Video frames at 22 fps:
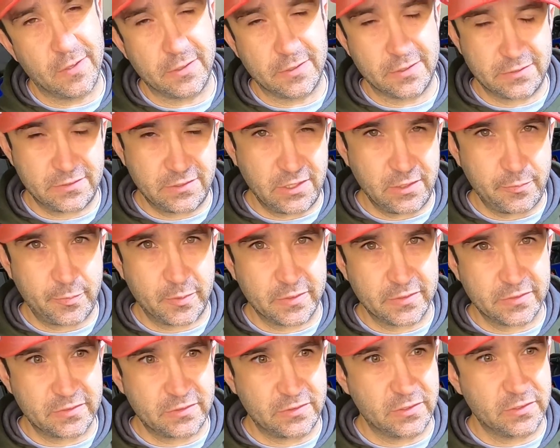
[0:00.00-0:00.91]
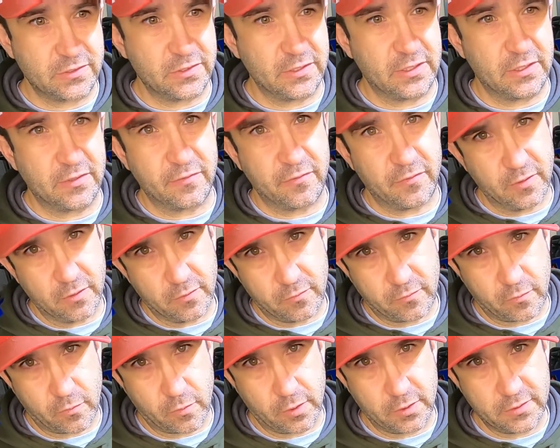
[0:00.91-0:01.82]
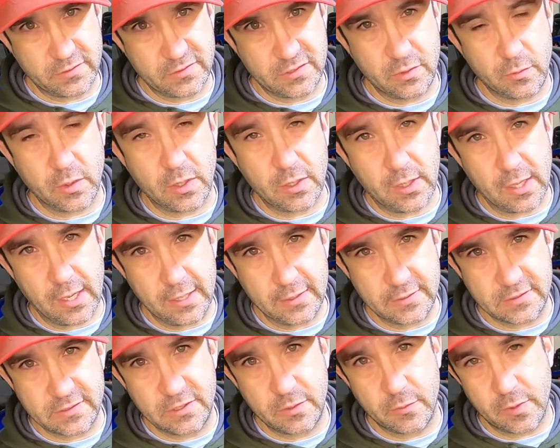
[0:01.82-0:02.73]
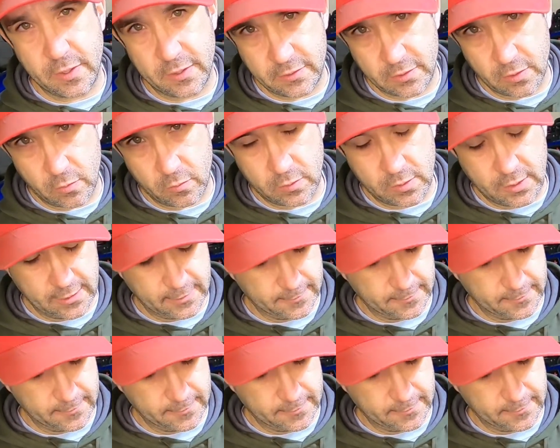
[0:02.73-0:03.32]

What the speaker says: not the cheapest, just to get a feel for it. See what I like, see what I don't